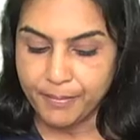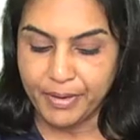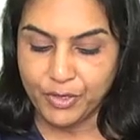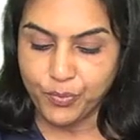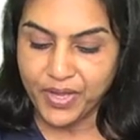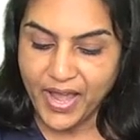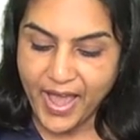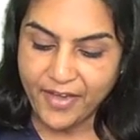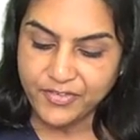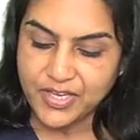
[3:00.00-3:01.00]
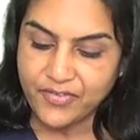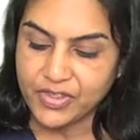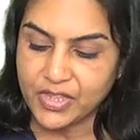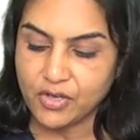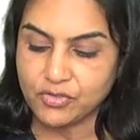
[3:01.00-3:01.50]
But we have
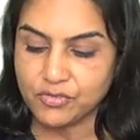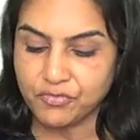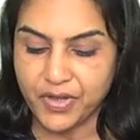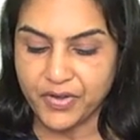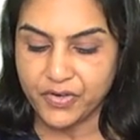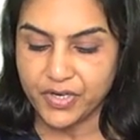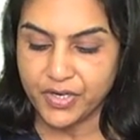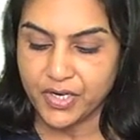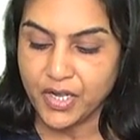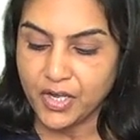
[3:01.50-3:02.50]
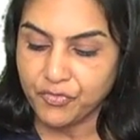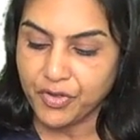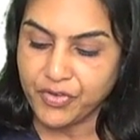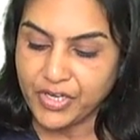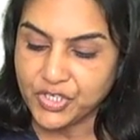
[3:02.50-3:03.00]
7,500. We
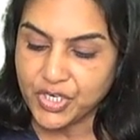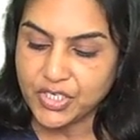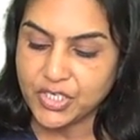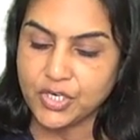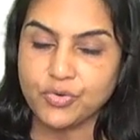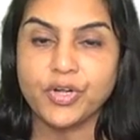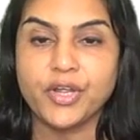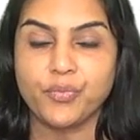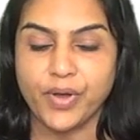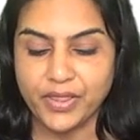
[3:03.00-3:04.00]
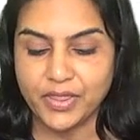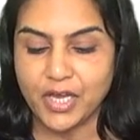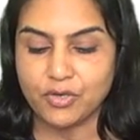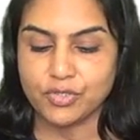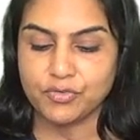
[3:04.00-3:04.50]
have adjusted only
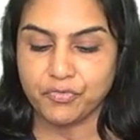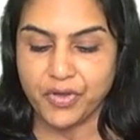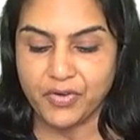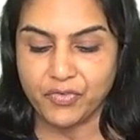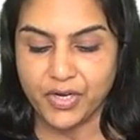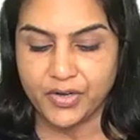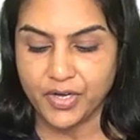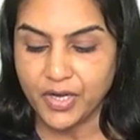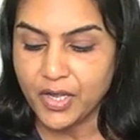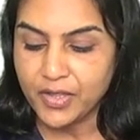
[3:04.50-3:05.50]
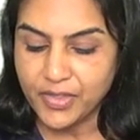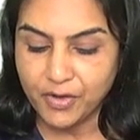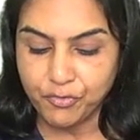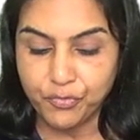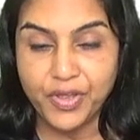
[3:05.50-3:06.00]
1,500.
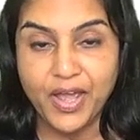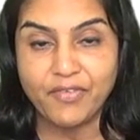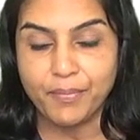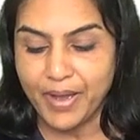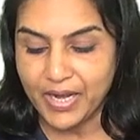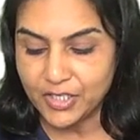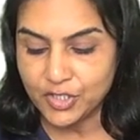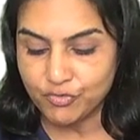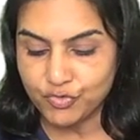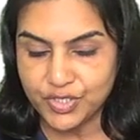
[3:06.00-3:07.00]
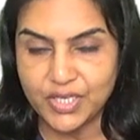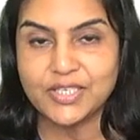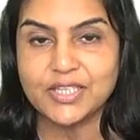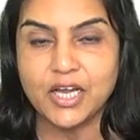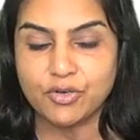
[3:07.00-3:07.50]
Therefore, we have a balance of
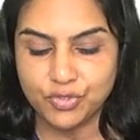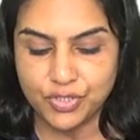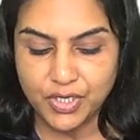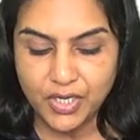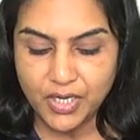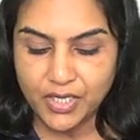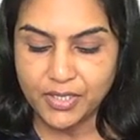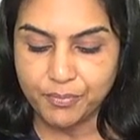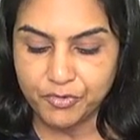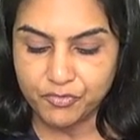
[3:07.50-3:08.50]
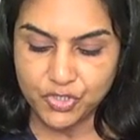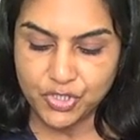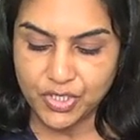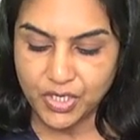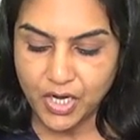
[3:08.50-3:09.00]
6,000 in the
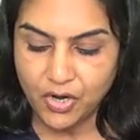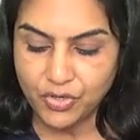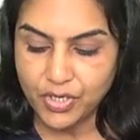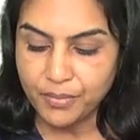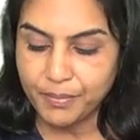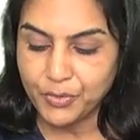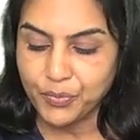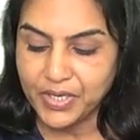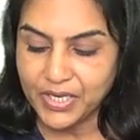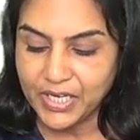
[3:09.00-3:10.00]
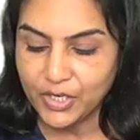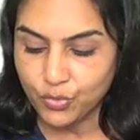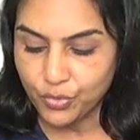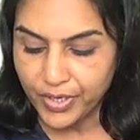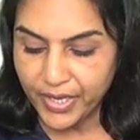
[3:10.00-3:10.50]
provision account, but we need
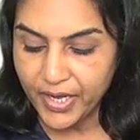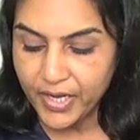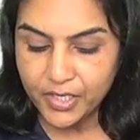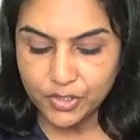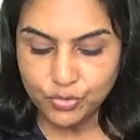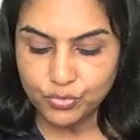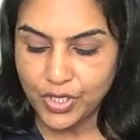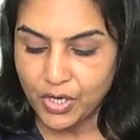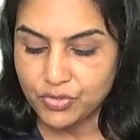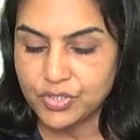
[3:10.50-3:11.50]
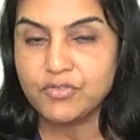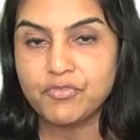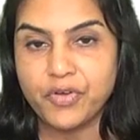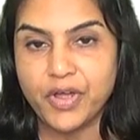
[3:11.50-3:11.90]
only 2,500.